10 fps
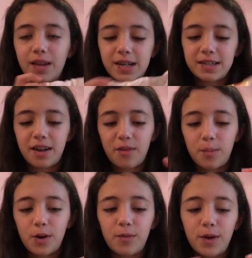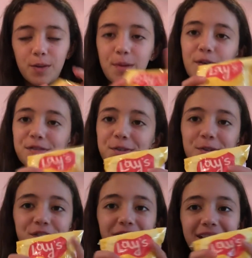It's like the perfect amount of
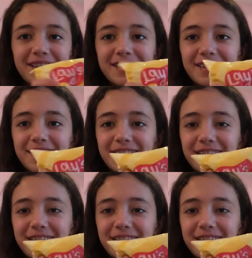squishiness.